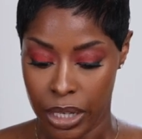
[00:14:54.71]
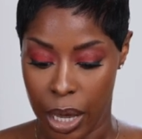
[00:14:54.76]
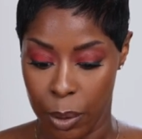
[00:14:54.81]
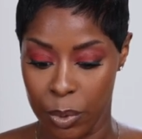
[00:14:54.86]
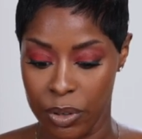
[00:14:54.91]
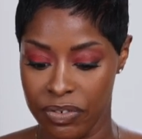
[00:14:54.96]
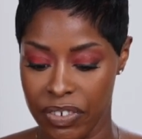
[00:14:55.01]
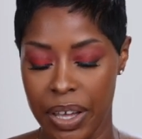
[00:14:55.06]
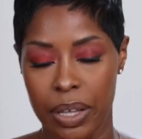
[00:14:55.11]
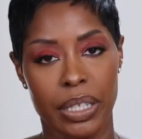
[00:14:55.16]
And
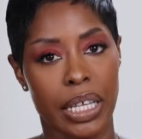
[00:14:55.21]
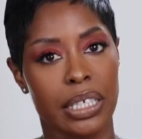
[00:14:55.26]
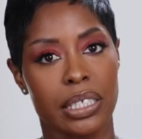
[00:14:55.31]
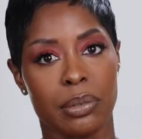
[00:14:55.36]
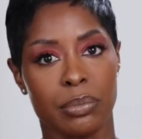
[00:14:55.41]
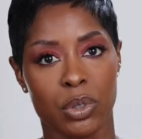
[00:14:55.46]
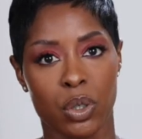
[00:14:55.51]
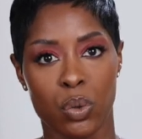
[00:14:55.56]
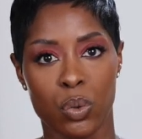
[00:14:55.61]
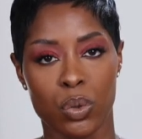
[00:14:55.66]
we found like
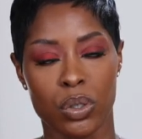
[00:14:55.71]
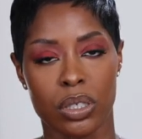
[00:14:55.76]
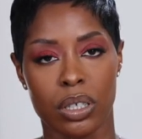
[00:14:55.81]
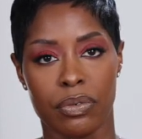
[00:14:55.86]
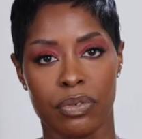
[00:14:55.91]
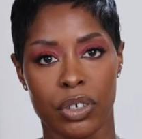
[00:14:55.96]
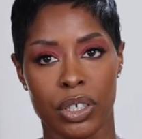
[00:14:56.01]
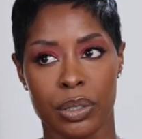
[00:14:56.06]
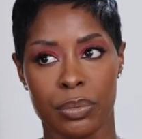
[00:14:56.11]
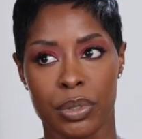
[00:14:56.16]
some cool
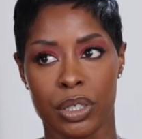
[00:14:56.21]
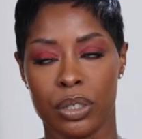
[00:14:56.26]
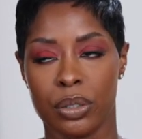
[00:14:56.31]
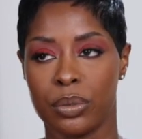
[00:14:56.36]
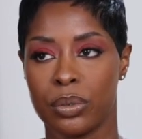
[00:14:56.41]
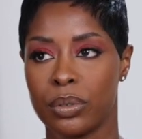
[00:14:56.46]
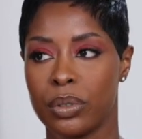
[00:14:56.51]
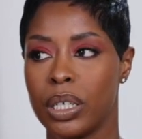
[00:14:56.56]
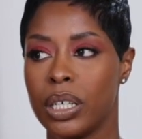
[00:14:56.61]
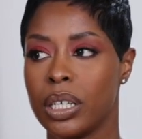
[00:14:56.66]
stuff for him
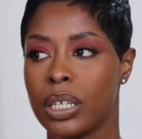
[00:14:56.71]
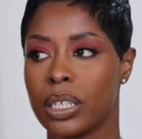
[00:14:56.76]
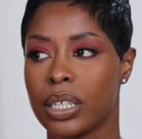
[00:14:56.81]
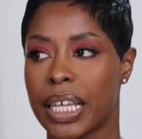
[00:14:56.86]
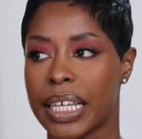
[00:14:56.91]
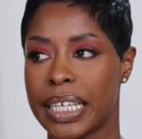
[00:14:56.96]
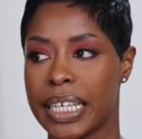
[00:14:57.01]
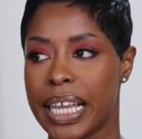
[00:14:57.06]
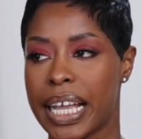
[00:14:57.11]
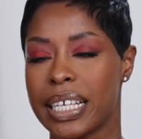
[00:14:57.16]
too.
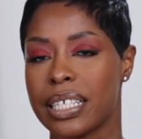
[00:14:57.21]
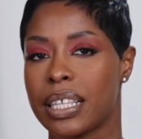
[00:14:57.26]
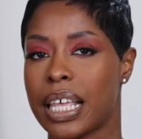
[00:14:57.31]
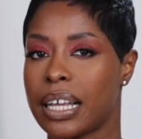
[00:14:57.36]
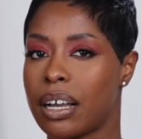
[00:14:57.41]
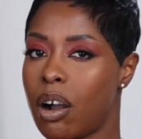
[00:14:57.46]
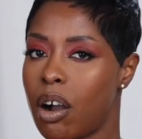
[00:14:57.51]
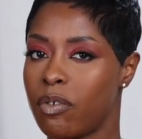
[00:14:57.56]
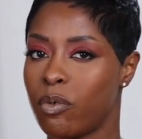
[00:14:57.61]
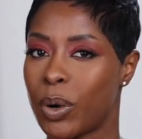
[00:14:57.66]
Like he has
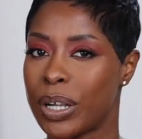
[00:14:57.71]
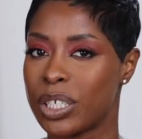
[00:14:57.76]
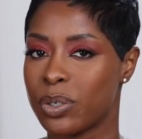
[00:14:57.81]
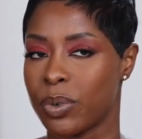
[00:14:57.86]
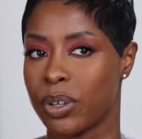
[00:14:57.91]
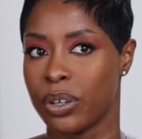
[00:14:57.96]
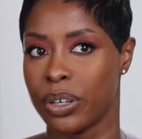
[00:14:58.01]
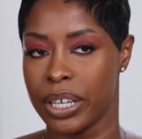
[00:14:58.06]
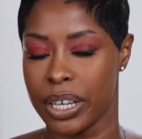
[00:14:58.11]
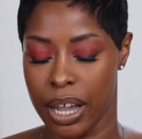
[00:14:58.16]
like an off-white
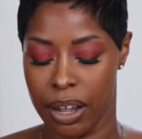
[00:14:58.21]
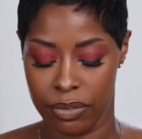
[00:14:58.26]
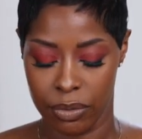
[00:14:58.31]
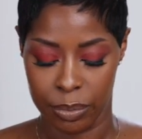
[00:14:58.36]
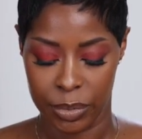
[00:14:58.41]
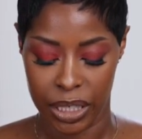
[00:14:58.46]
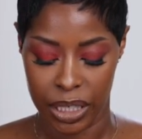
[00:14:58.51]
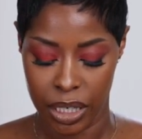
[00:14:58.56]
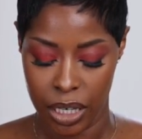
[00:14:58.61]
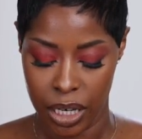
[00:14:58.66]
sweater he got
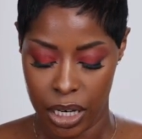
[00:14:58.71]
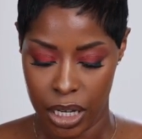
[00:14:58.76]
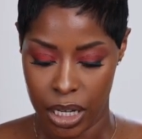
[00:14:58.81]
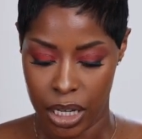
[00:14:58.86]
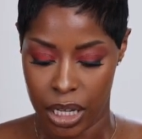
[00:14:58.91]
from there.